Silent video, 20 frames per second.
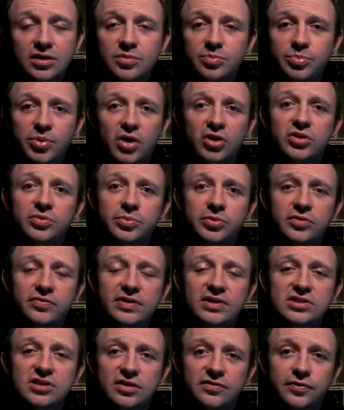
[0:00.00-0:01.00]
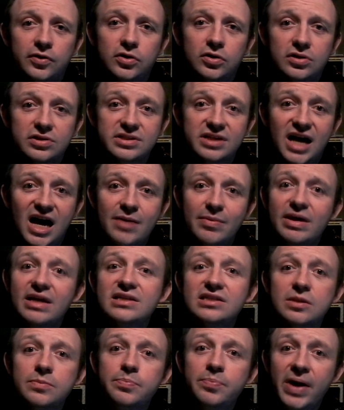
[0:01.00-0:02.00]
Bond movies of all time. It
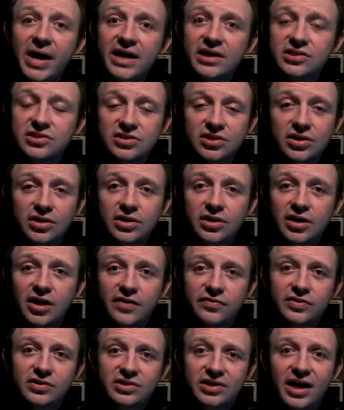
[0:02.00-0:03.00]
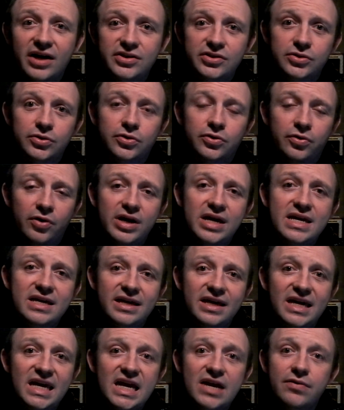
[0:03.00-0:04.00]
is the best of the Daniel
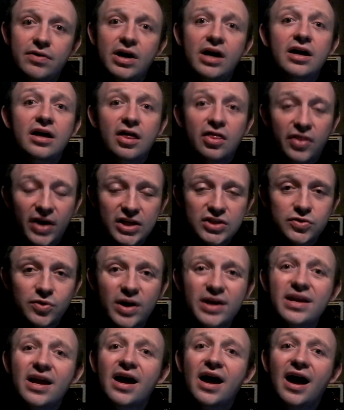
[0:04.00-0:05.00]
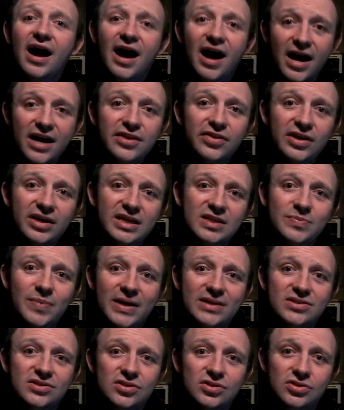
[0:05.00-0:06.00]
Craig era. That's right, I think it's
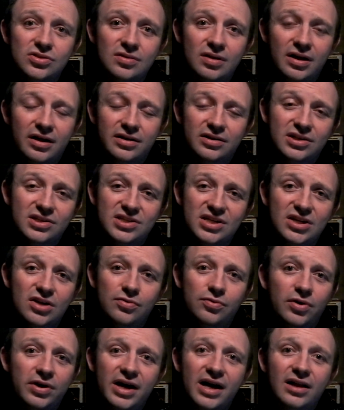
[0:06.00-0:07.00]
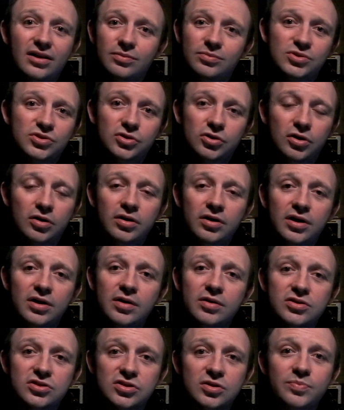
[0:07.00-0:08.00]
better than Casino Royale. I'm sure
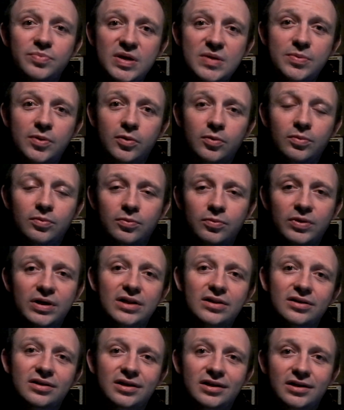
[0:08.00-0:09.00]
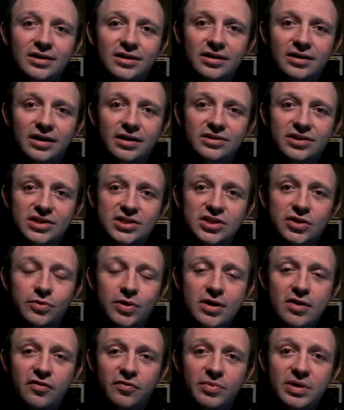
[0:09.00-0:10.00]
some people will
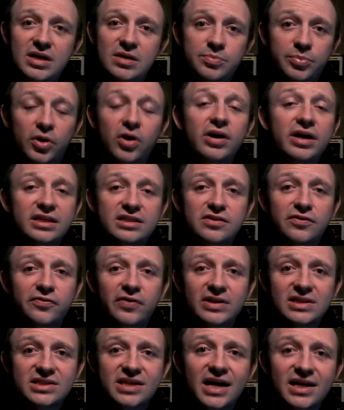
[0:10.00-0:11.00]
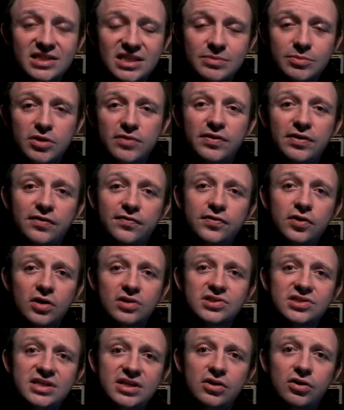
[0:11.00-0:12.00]
disagree with me, but it's a fantastic movie. If you've
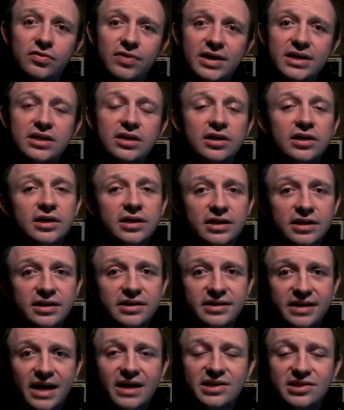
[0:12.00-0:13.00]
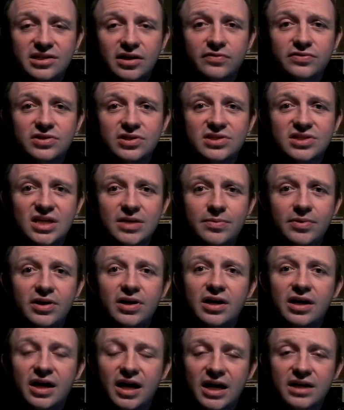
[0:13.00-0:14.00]
not seen it already, get yourself to the cinema
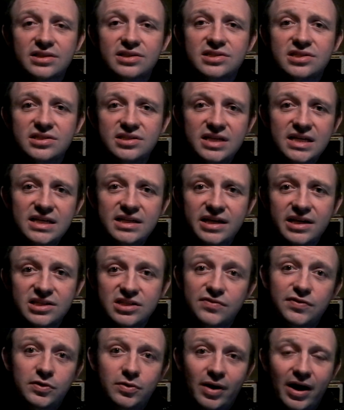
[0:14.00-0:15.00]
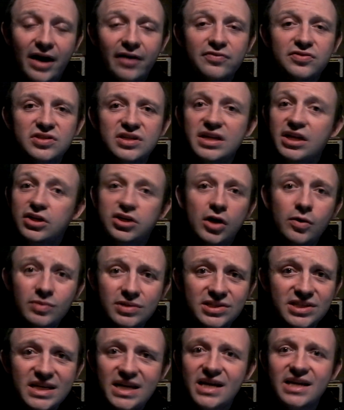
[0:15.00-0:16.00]
and see this. If you have seen it, go and
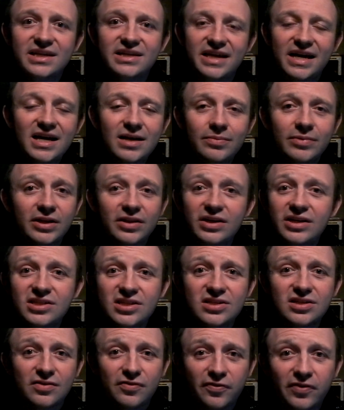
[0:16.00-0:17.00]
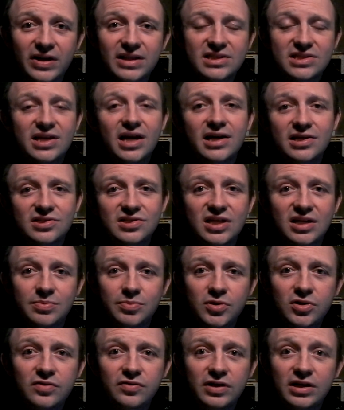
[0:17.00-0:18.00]
see it again, man. This is a fantastic
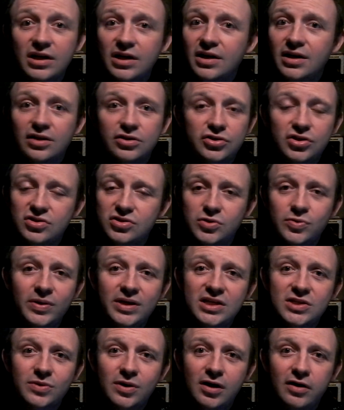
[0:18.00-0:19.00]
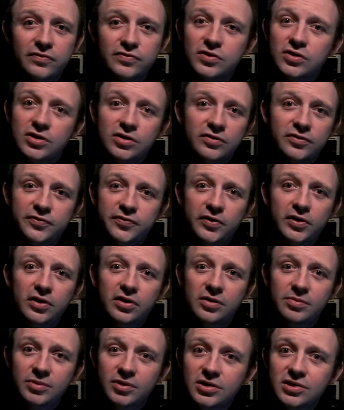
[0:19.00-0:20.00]
movie. Just 2012's, full
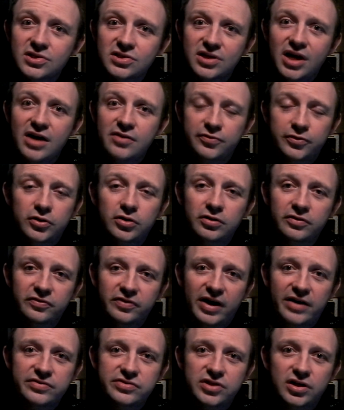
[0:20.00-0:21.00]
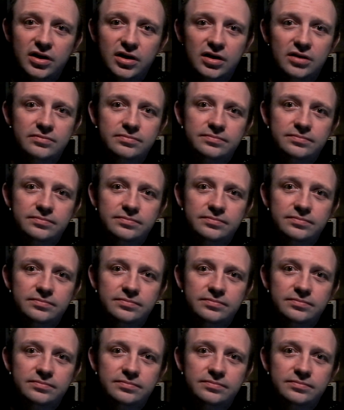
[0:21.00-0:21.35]
of them, Skyfall, 5-star.